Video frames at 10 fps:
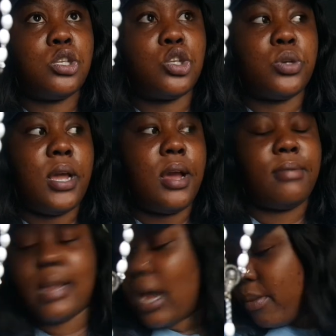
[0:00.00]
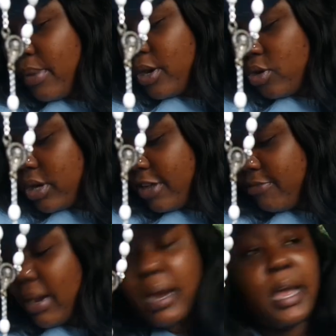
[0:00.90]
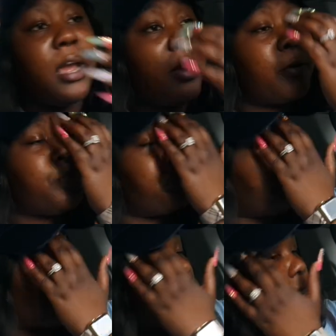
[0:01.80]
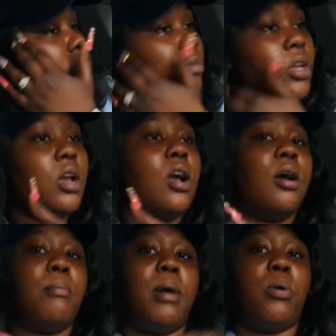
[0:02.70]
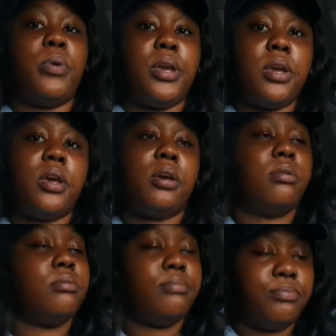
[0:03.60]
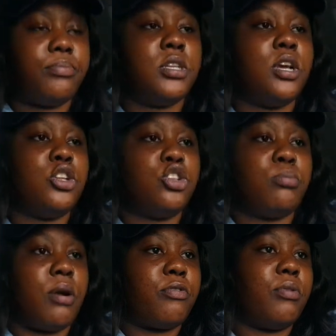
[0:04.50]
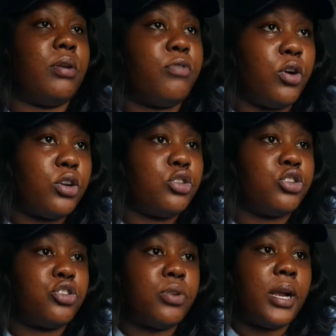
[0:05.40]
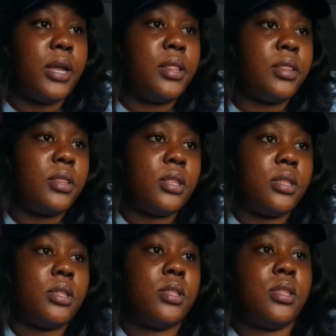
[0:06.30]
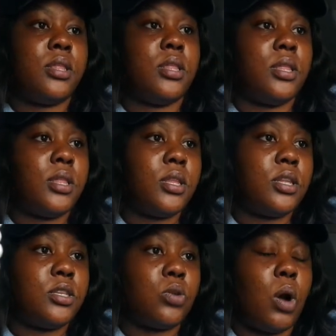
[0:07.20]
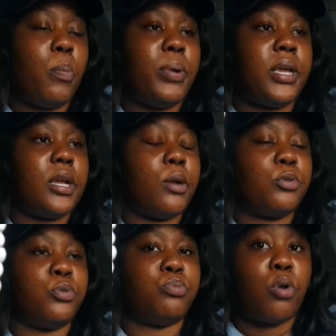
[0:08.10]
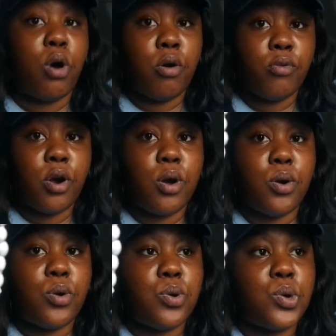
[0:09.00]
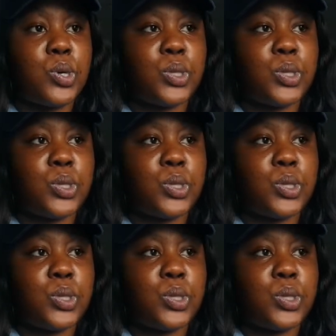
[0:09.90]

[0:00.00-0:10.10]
So yeah, now I'm about to go give my hair, my wig, to my friend for her to straighten. So I'll pick it up tomorrow